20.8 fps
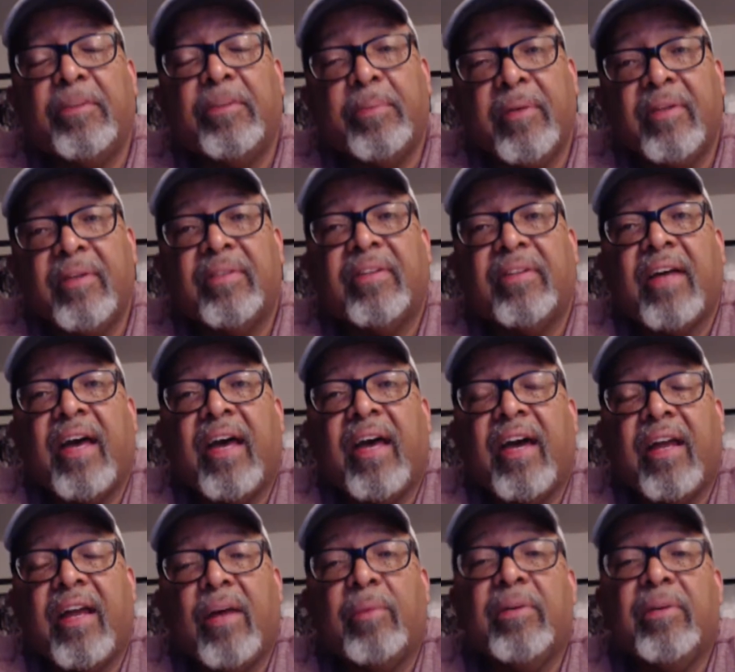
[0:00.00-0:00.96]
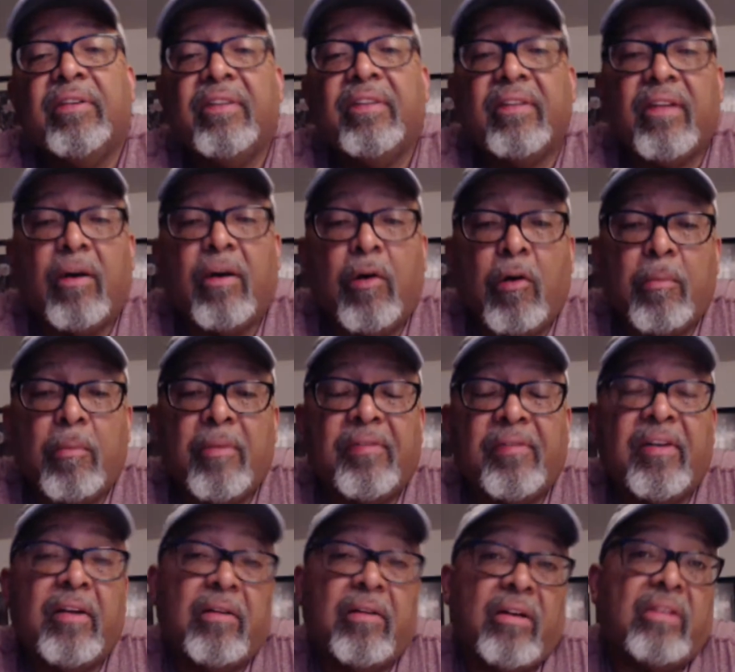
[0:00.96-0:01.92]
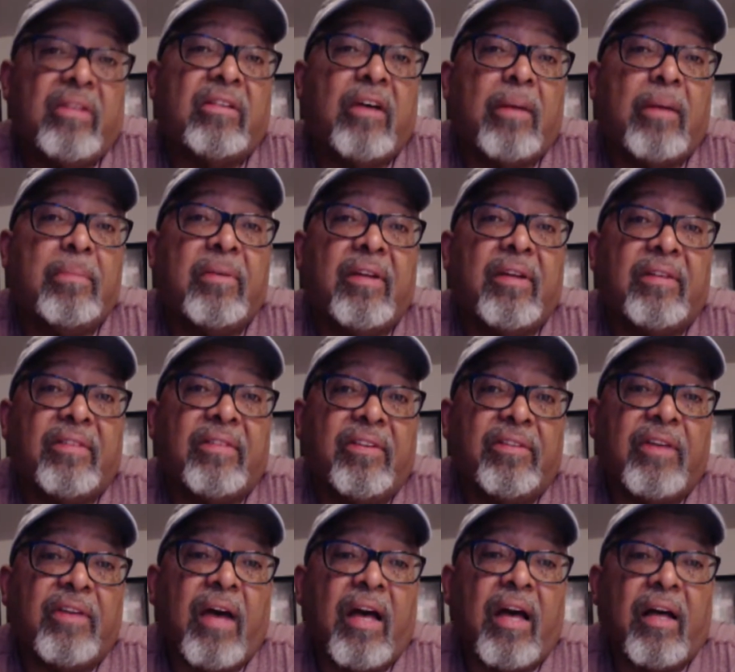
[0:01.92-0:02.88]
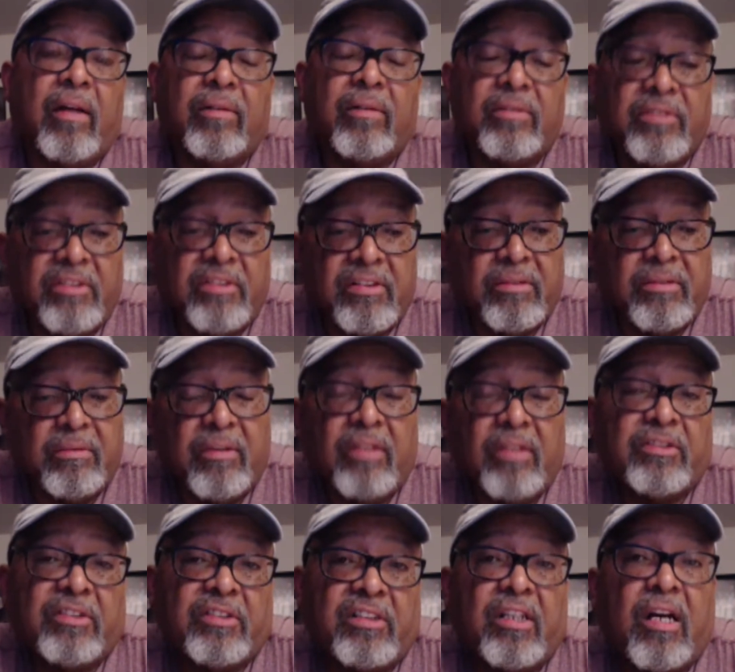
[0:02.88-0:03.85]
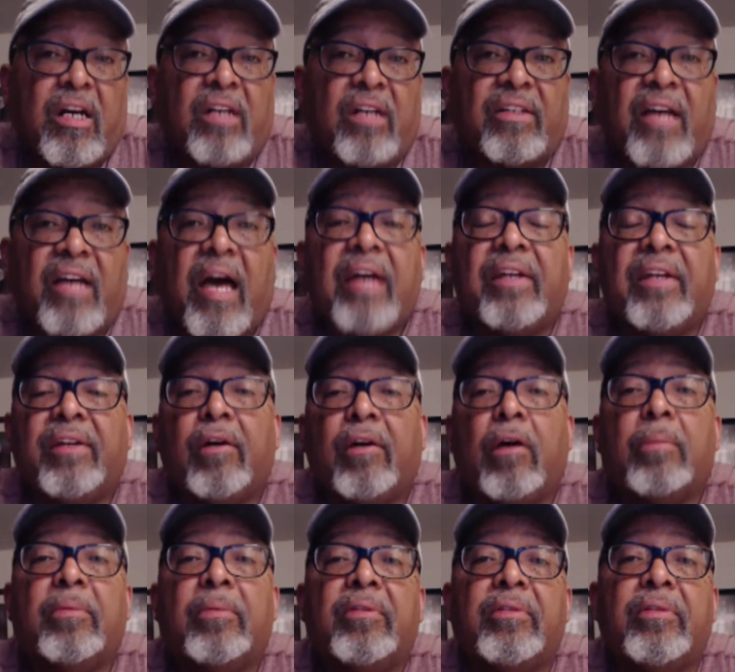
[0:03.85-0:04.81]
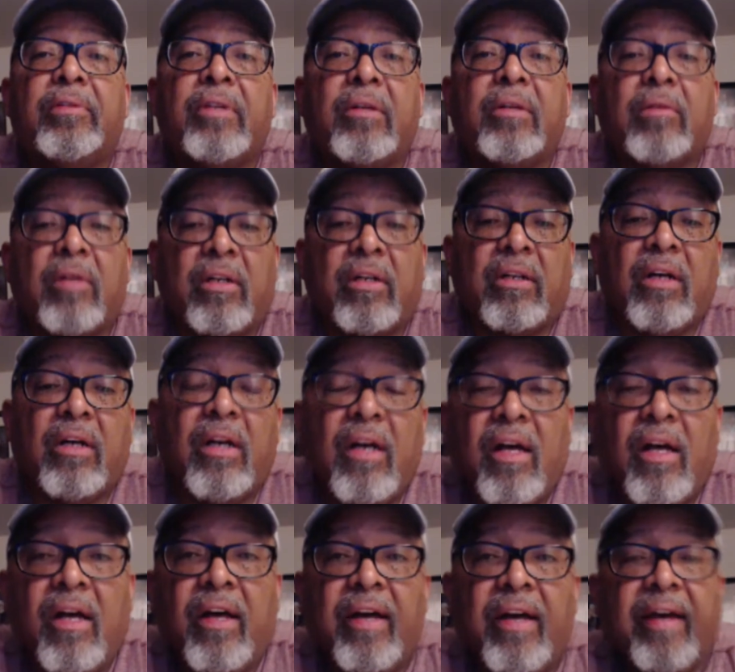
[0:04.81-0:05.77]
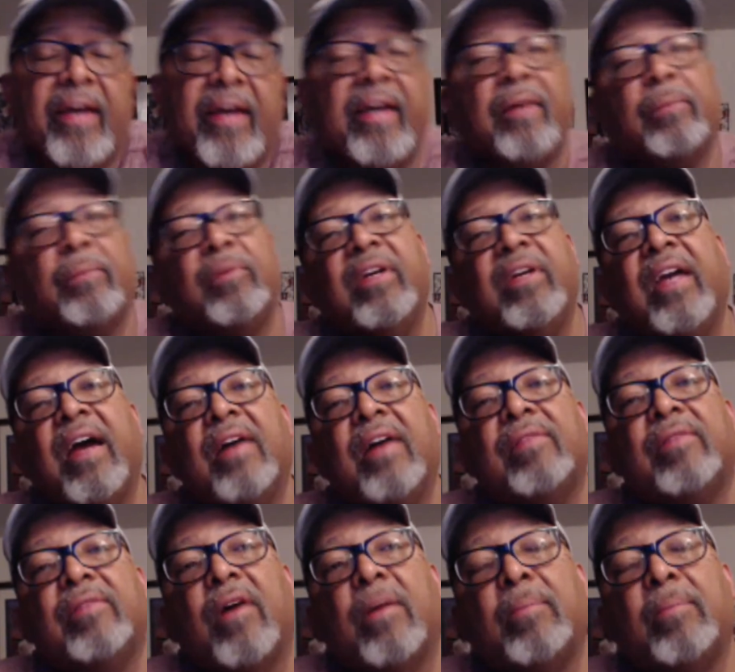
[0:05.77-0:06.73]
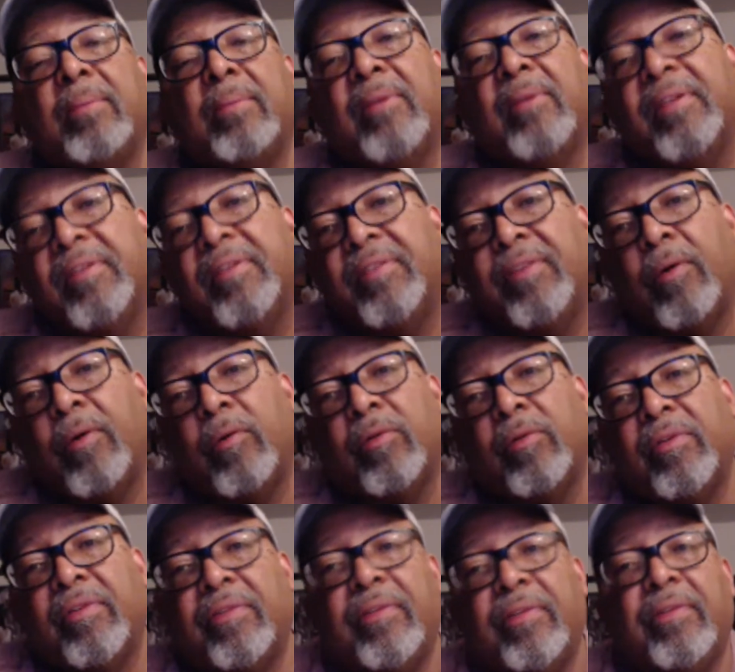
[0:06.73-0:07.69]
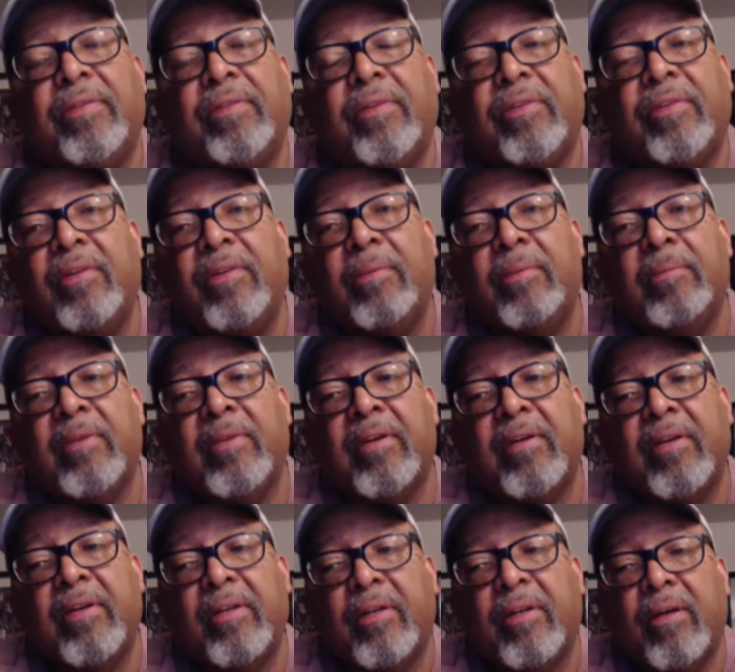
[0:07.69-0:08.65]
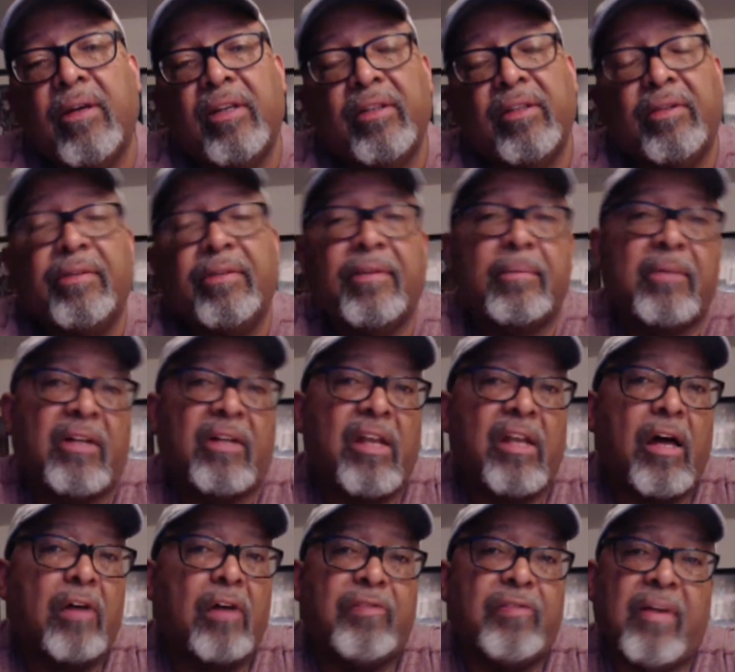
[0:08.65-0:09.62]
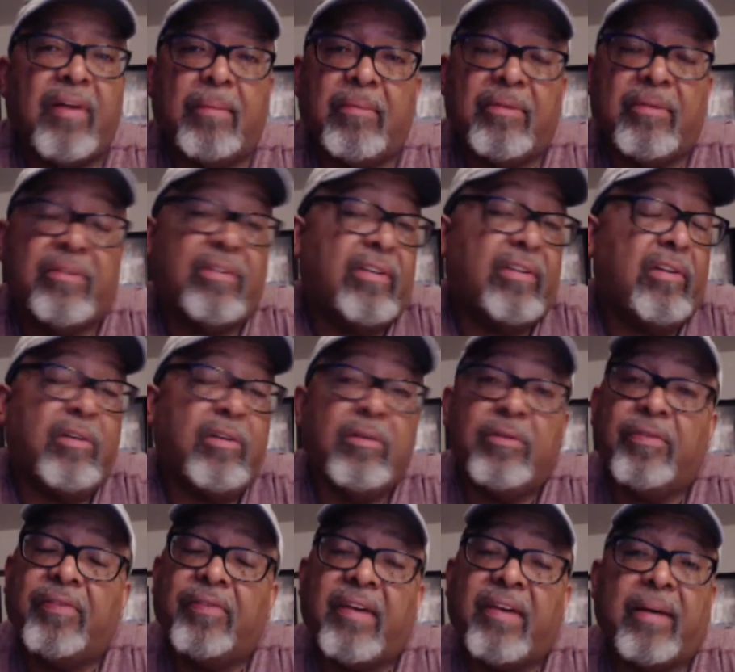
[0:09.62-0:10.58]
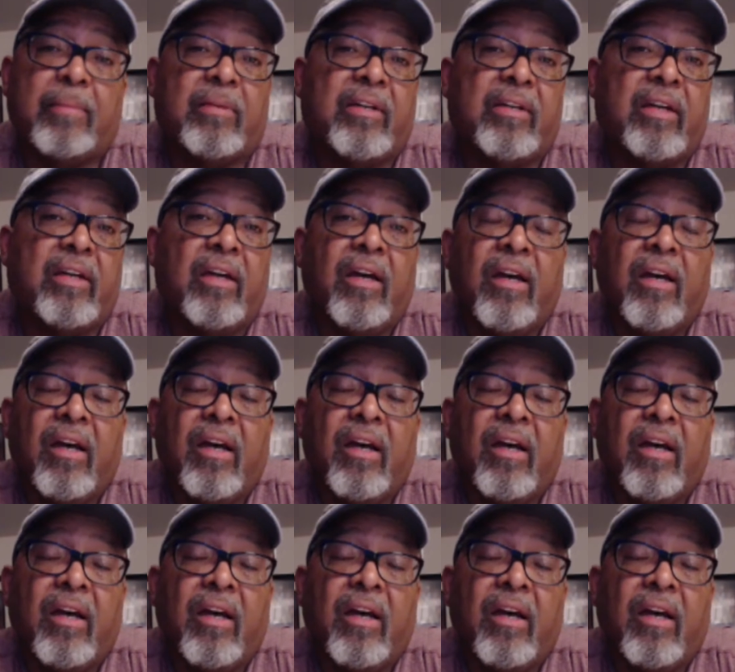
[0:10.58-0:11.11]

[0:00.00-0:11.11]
experience I had. I went to the home of Harriet Tubman as a child. She died in Auburn, New York. And we have my mother's older sister. She married into the McLeod family, which is a huge family